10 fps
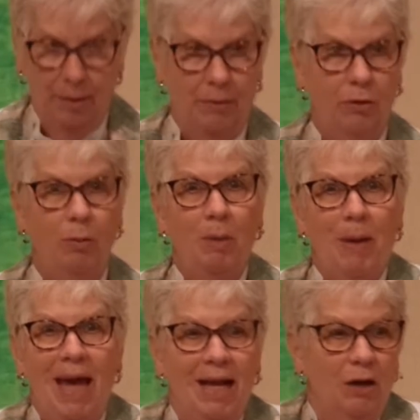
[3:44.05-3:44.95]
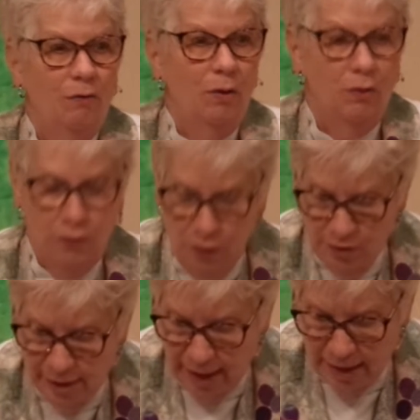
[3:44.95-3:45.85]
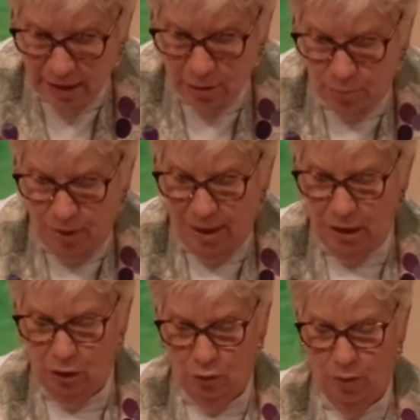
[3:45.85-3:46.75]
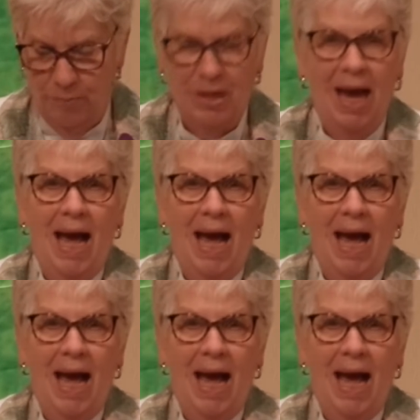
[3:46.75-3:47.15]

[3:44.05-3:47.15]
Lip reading: There'll be a panic for those few slices of bread and the crumbs.